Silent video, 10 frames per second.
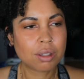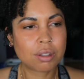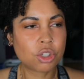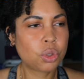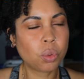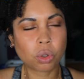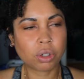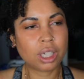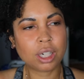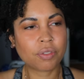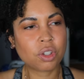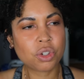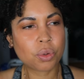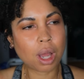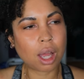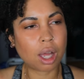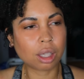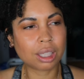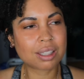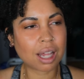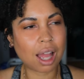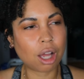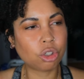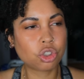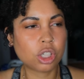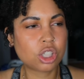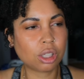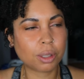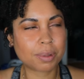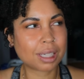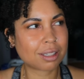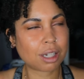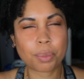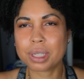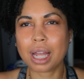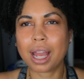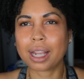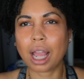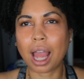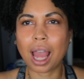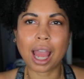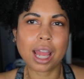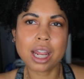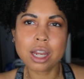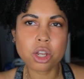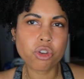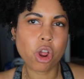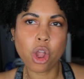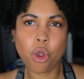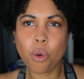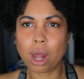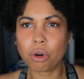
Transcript: did you order any of the new Lisa Eldridge lipsticks? And I was like, I know, I